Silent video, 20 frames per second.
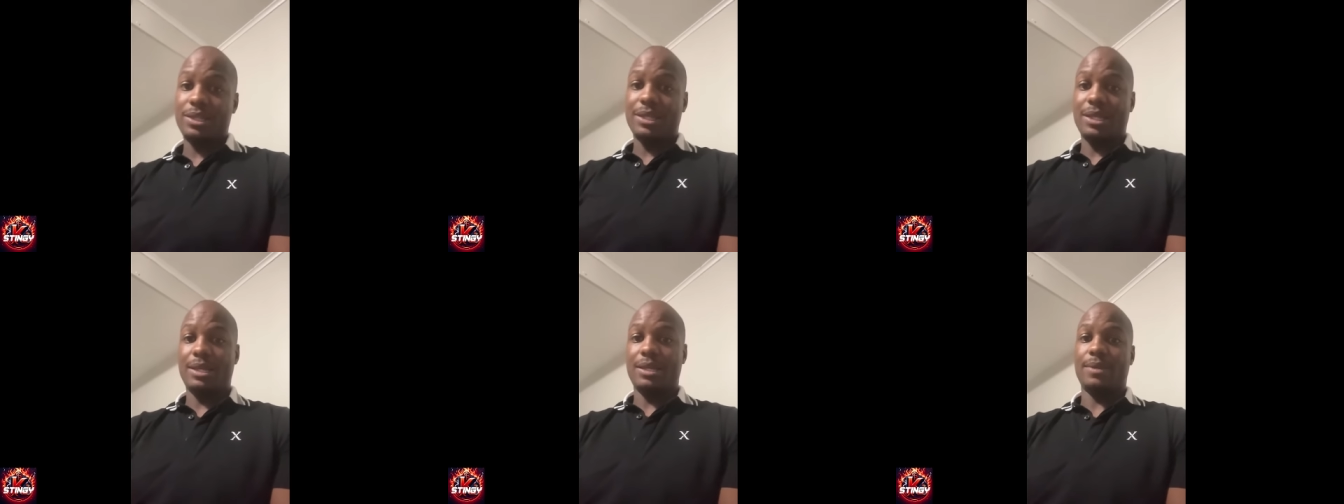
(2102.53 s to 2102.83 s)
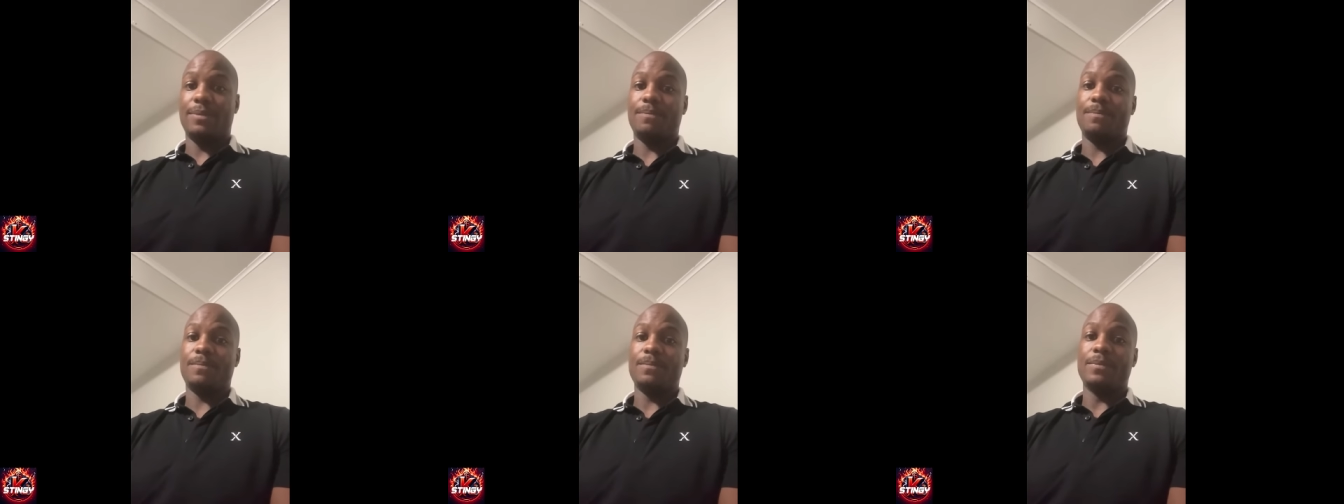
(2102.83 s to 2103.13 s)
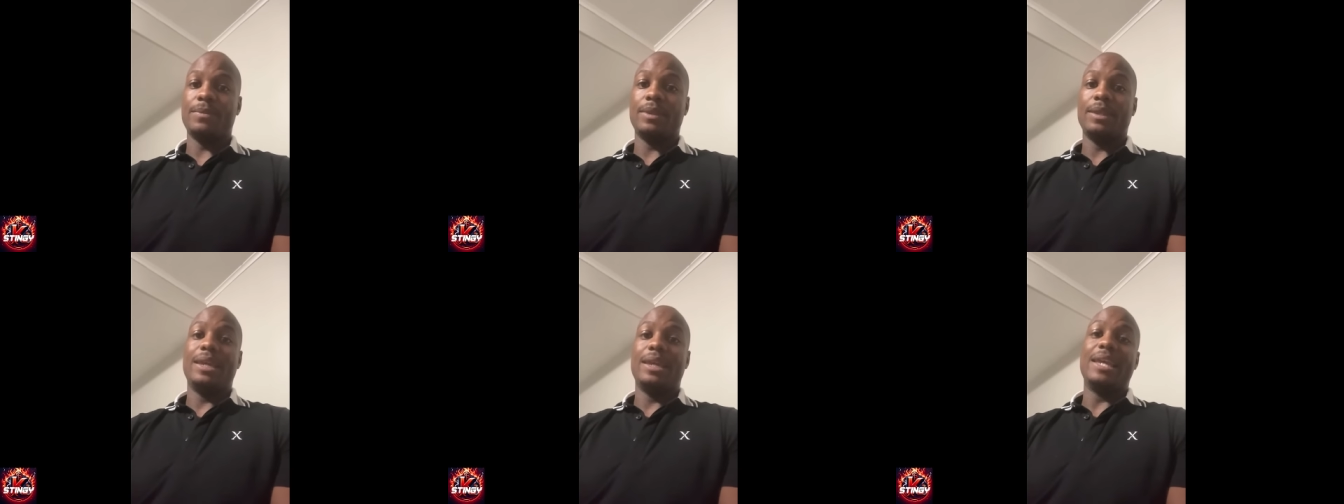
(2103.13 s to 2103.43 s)
thing.
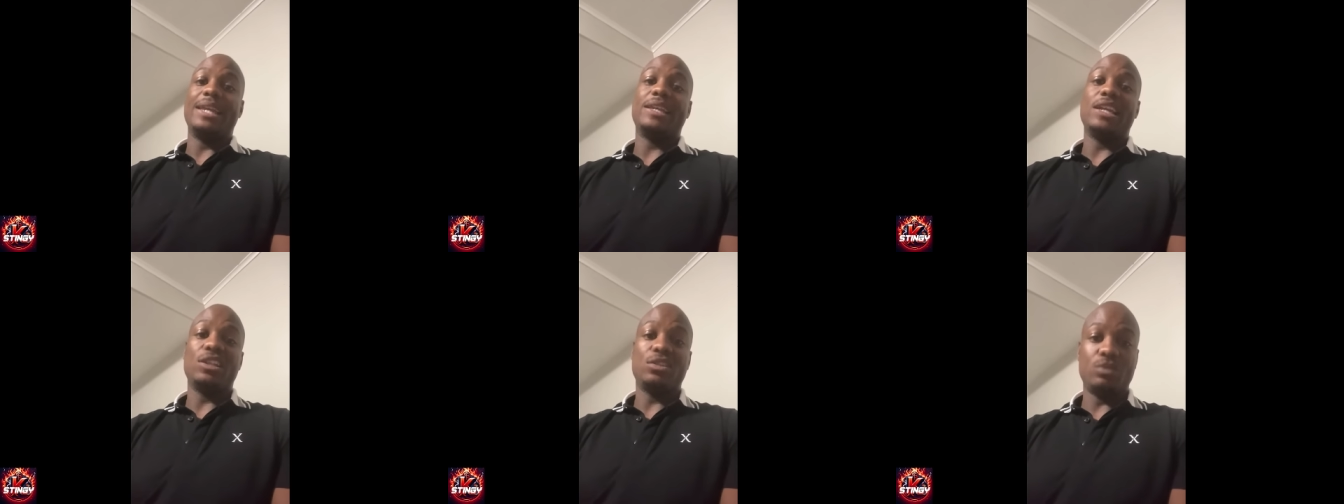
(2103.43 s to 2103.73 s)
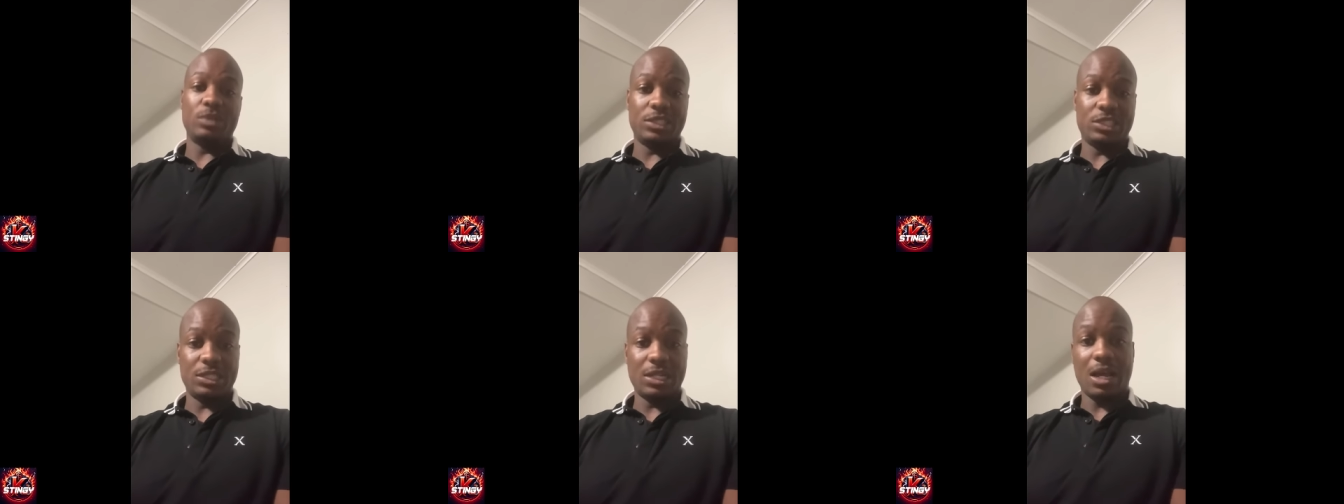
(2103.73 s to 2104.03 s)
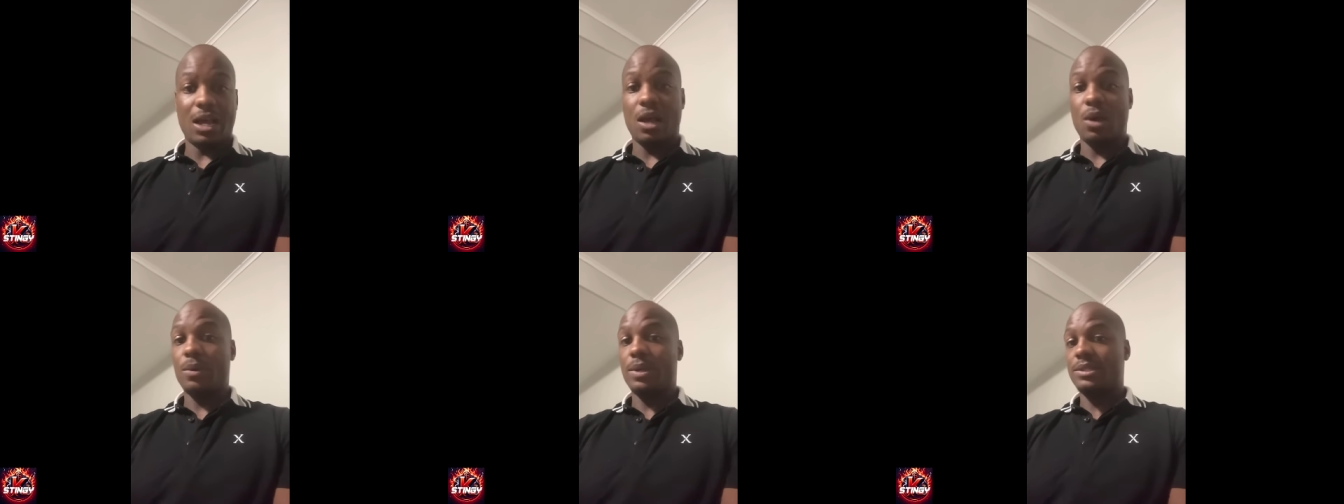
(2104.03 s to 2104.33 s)
And guess what she
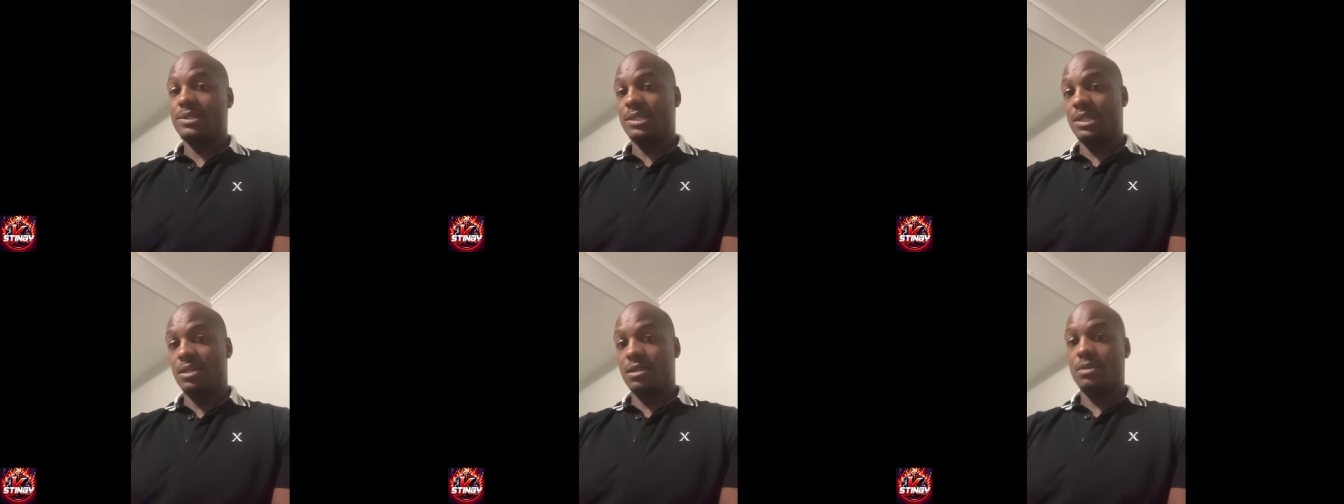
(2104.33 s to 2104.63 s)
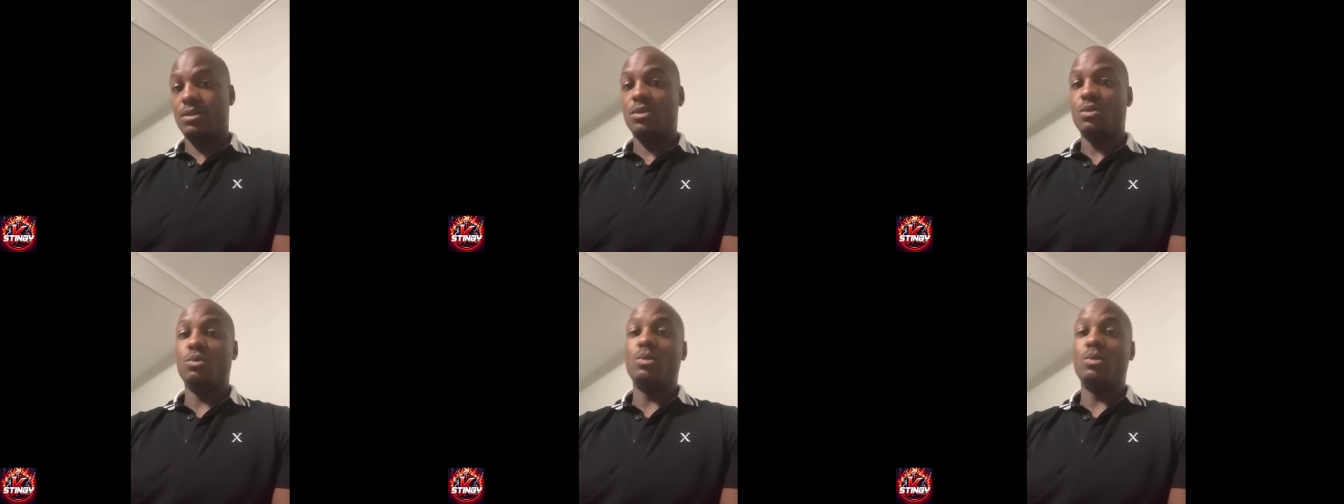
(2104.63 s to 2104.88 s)
always said?